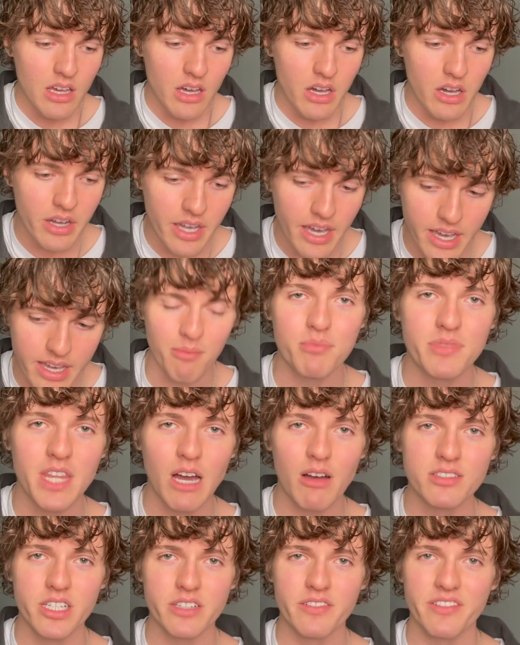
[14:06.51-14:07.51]
Okay, that
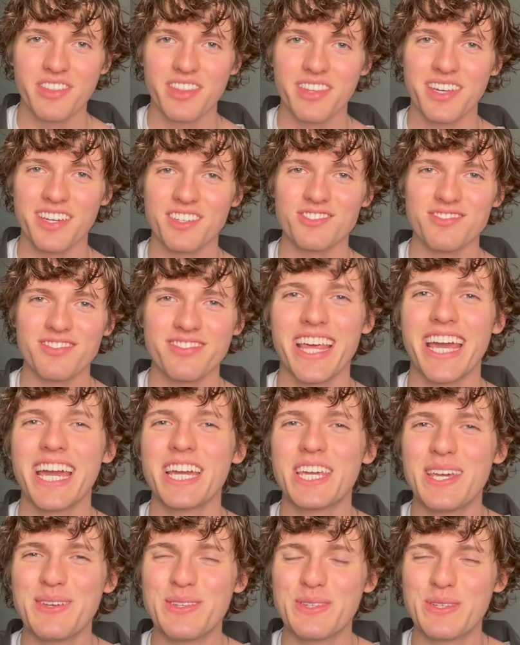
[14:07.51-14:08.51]
was everything.
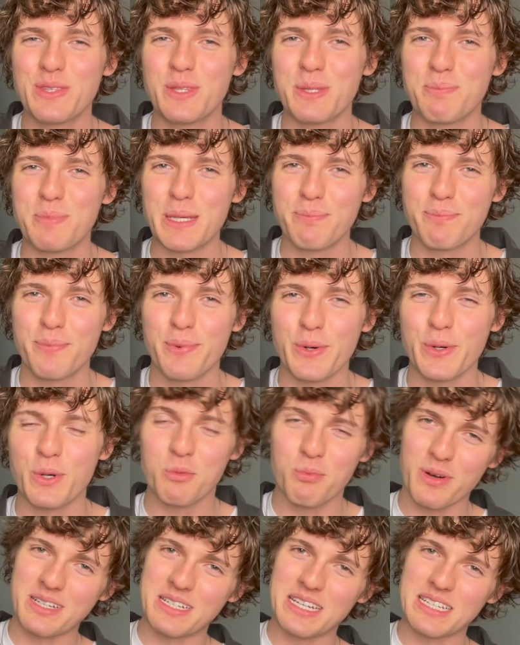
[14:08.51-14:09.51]
Thank you to the people who
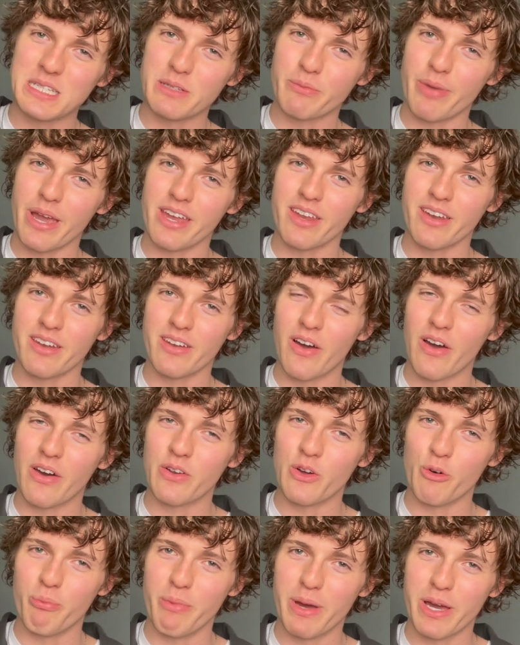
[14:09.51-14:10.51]
participated on
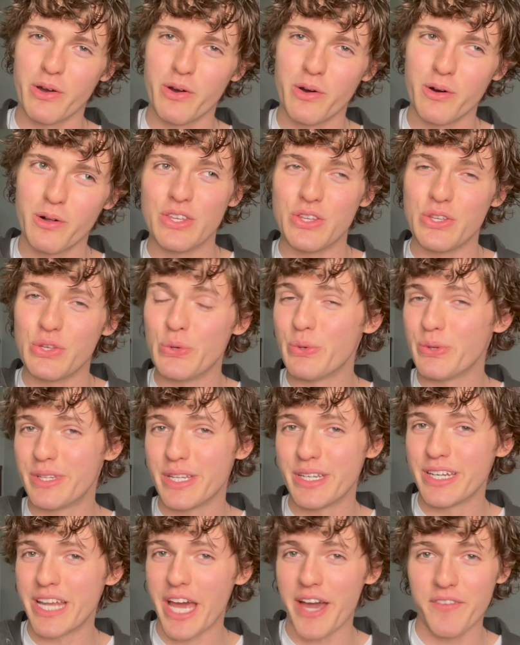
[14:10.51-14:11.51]
Omegle. You
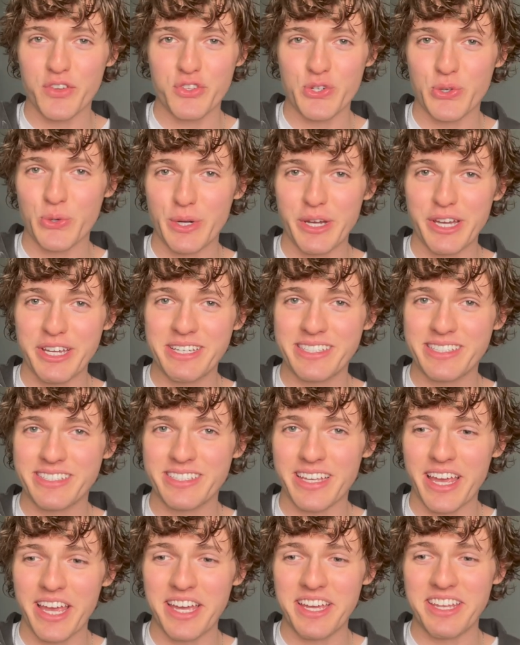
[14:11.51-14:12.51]
didn't have a
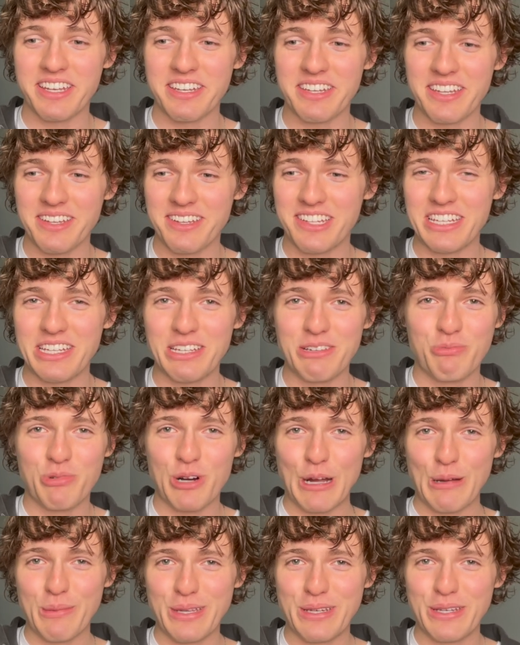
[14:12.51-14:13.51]
choice, and you
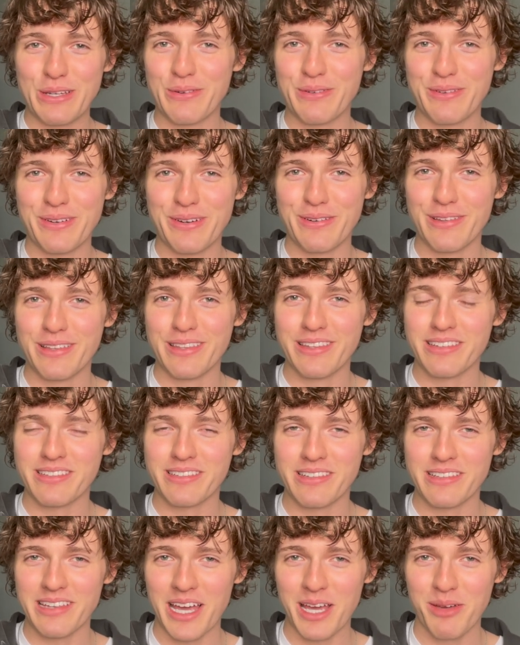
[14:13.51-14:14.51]
probably don't know that this
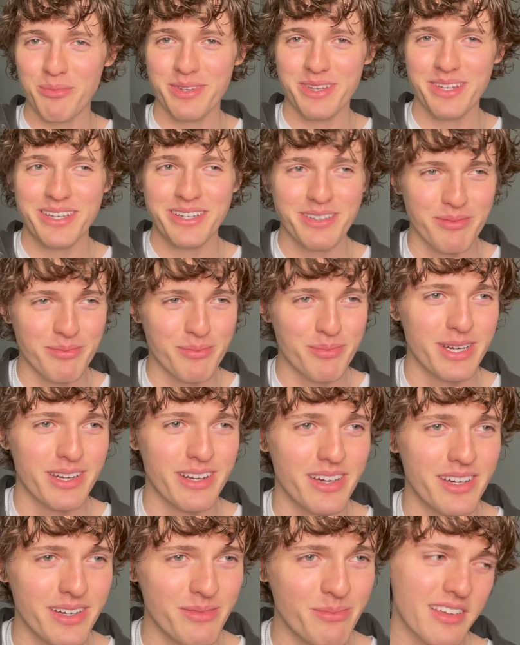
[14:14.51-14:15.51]
is happening, but
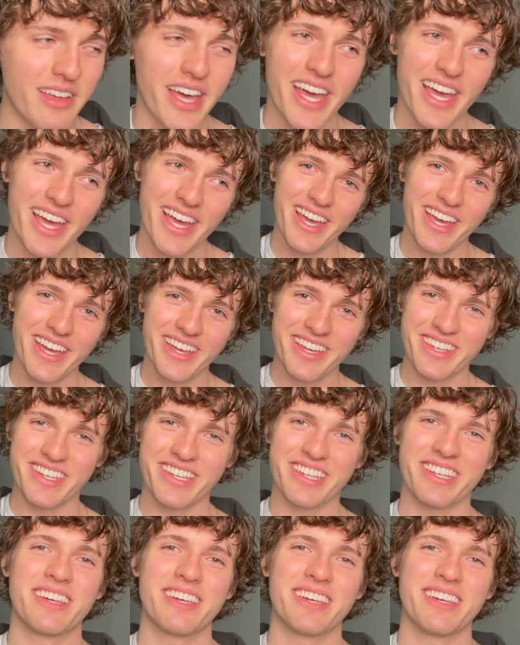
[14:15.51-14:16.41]
hey.